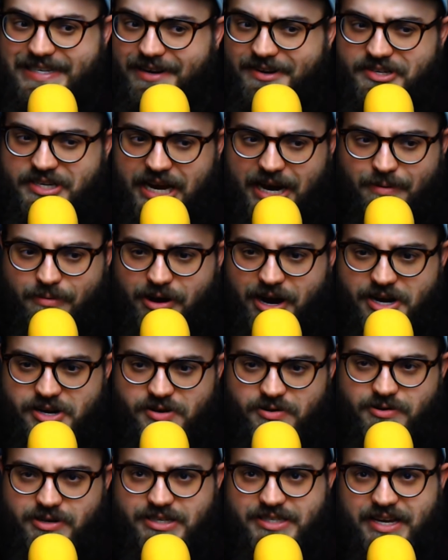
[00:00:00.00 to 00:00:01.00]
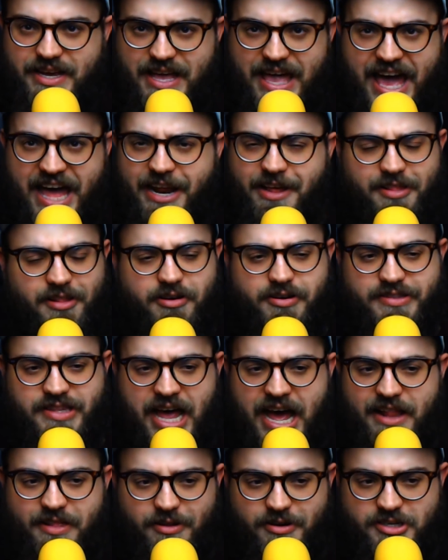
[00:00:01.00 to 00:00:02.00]
samurai duels, and
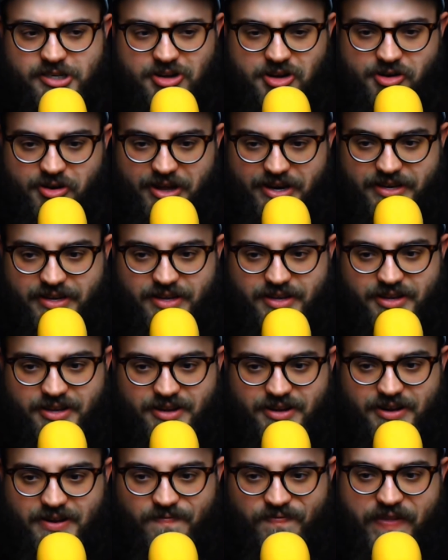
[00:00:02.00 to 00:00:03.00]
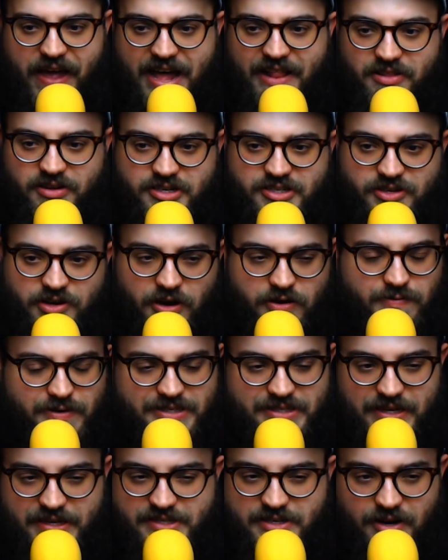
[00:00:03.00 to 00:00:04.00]
that looks good. That looks good once
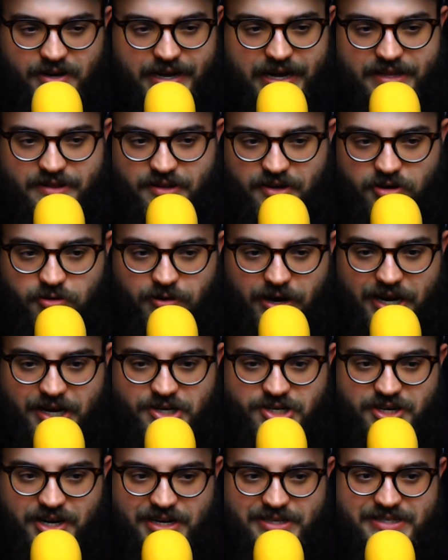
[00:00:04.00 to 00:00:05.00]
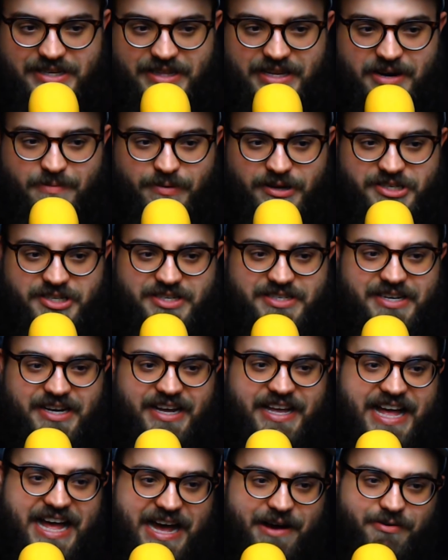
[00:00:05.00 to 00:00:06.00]
they start getting the crane shots in there, but just a
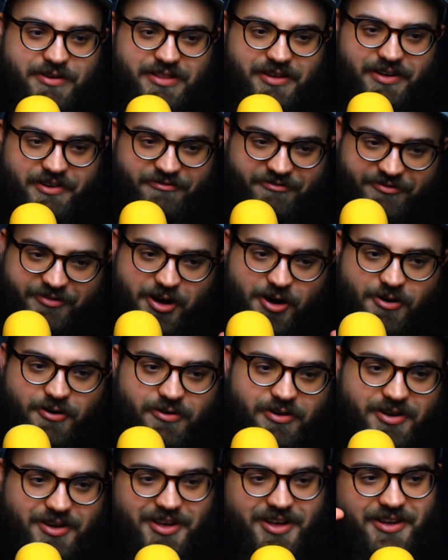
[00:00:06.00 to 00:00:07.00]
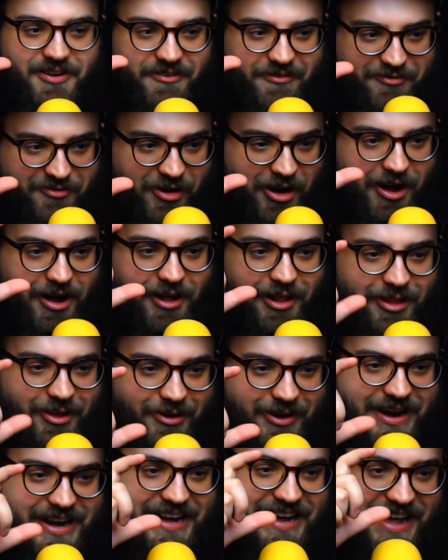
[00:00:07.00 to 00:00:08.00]
guy with a phone
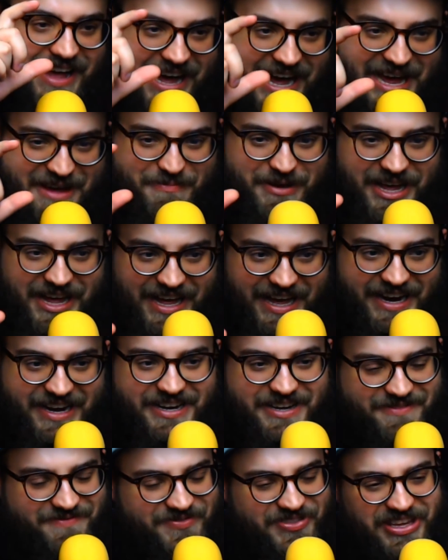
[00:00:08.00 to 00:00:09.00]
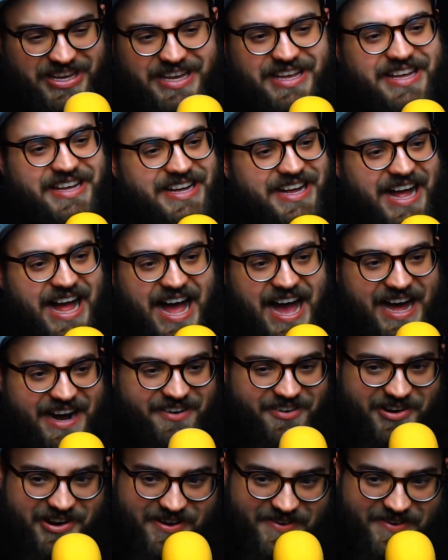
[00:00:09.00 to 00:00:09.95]
following a guy behind him, I don't know.